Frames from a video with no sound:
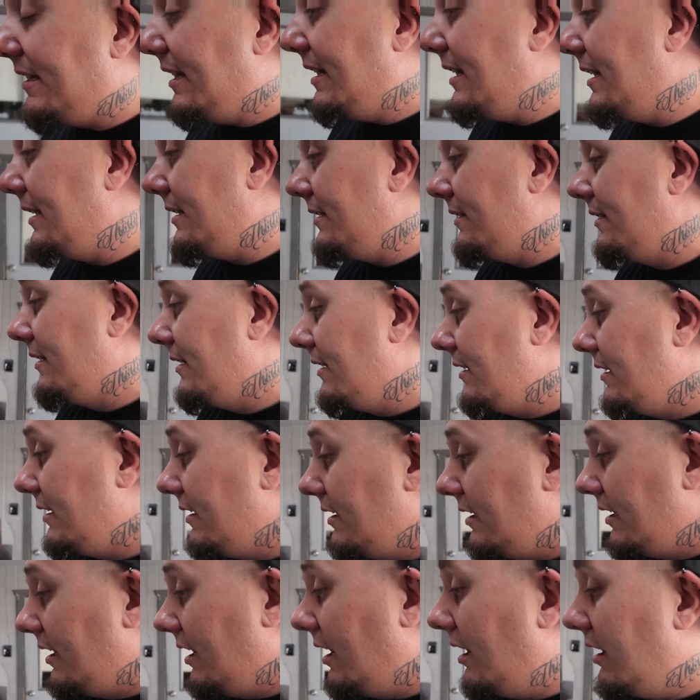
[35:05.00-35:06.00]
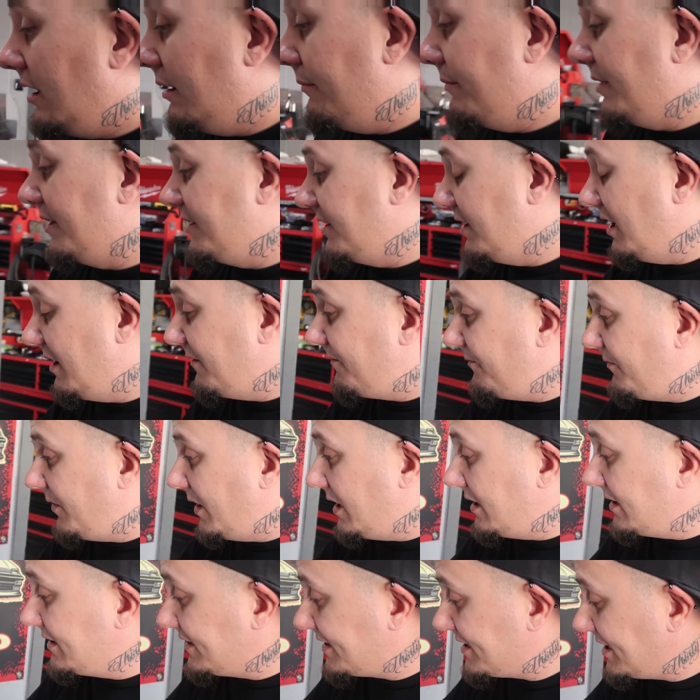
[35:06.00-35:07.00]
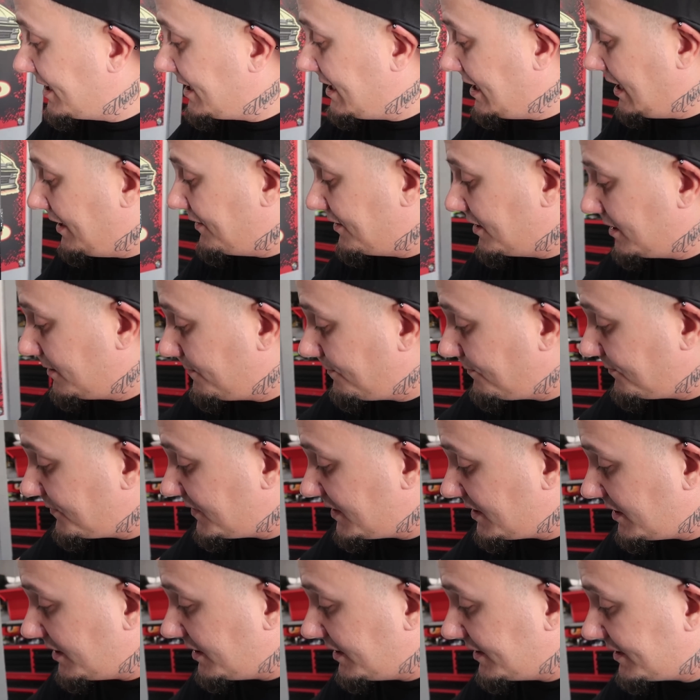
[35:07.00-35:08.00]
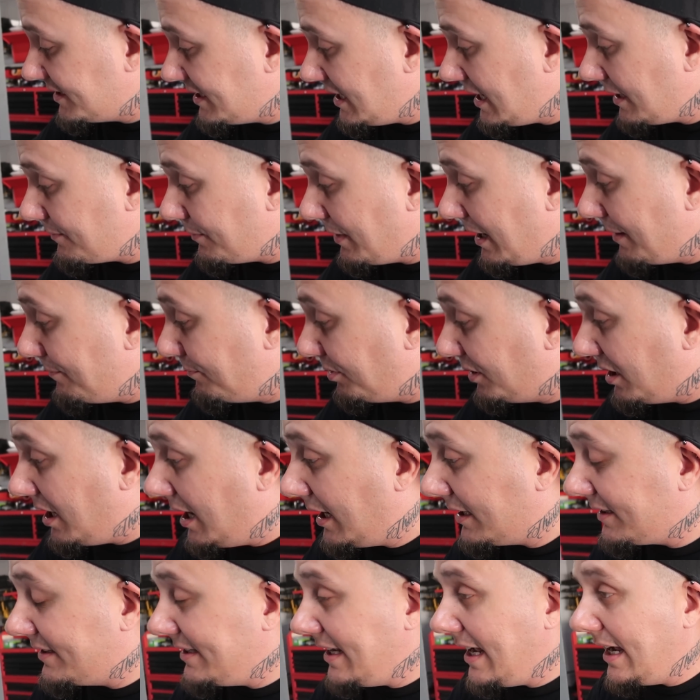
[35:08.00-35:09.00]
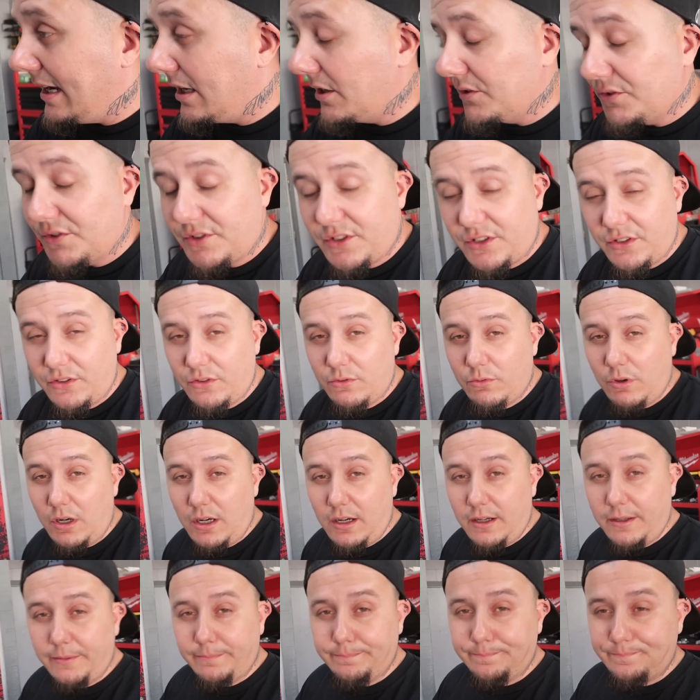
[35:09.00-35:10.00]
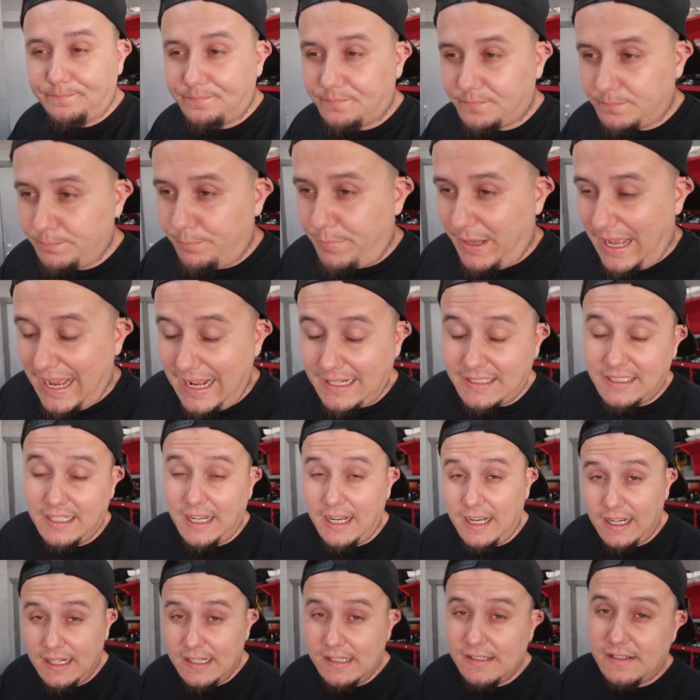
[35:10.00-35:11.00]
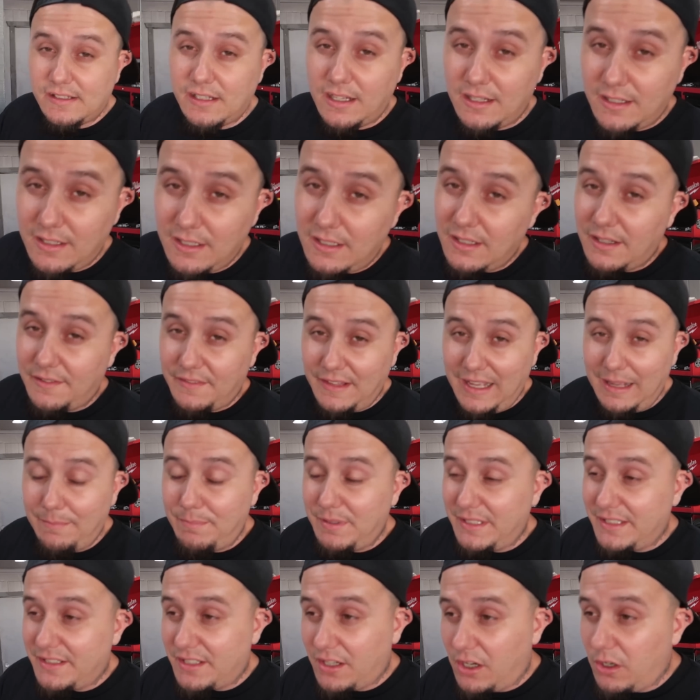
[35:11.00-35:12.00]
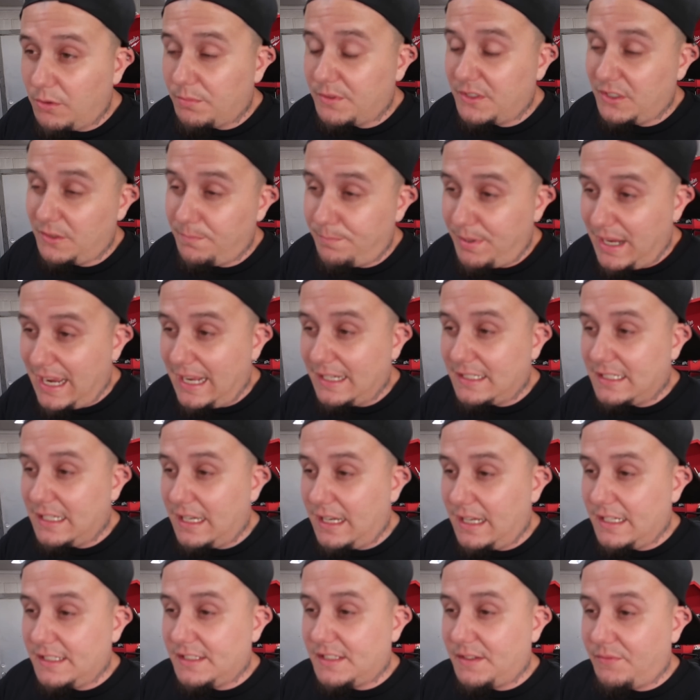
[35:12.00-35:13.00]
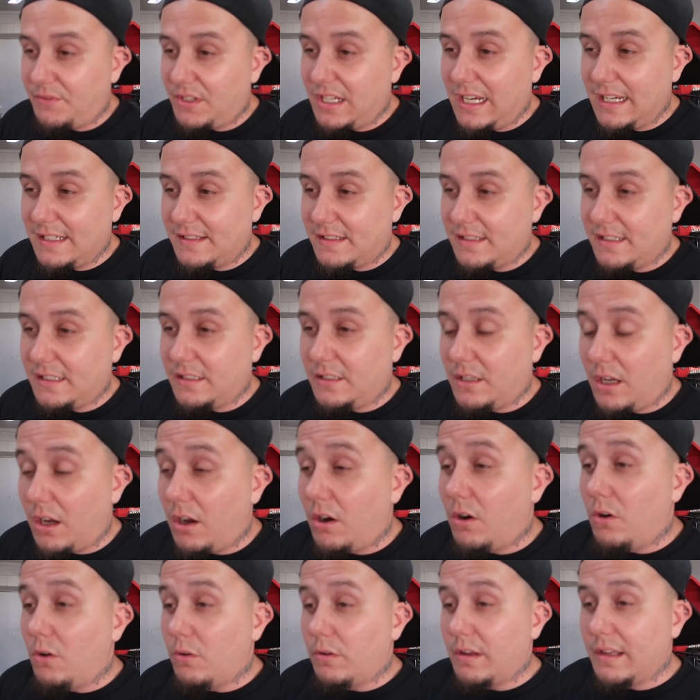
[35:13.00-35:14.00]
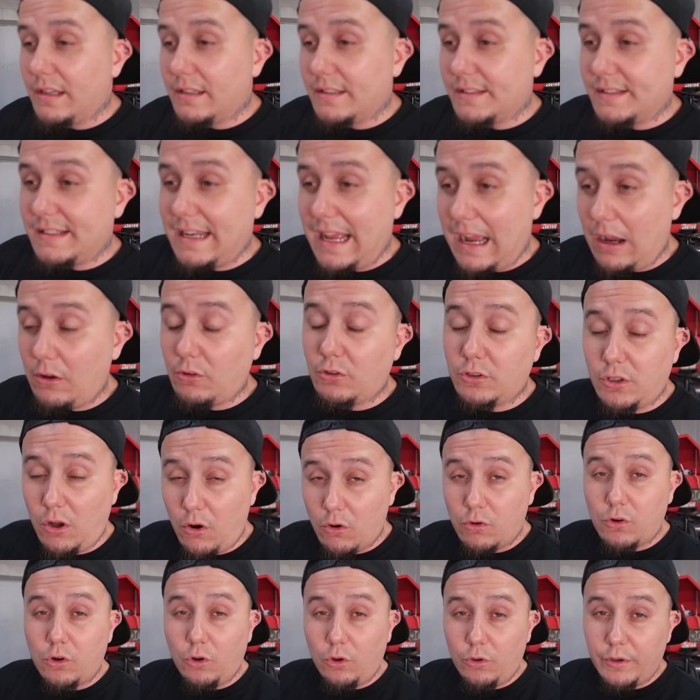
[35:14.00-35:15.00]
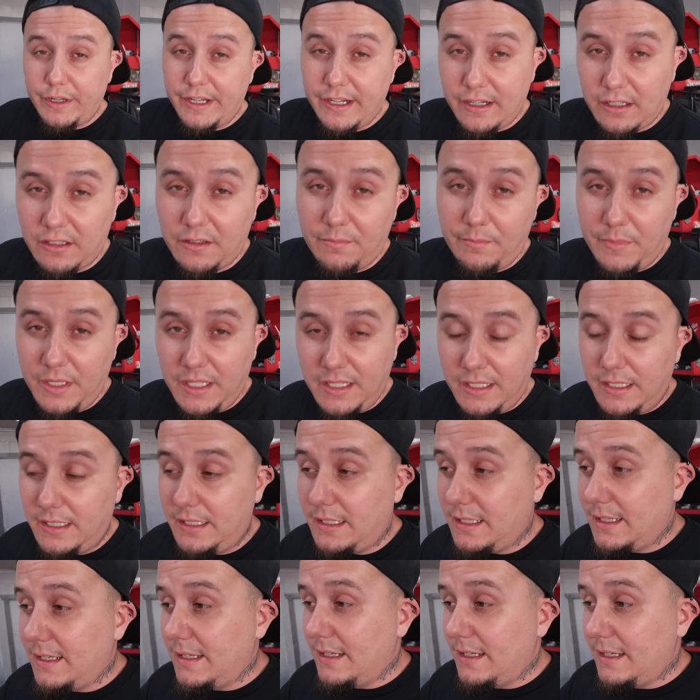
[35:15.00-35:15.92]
get um, enough funds together to take my block down to um, Bad Guys, that'd be dope, dude. Bad Guys, if you guys didn't know, is now local here to me.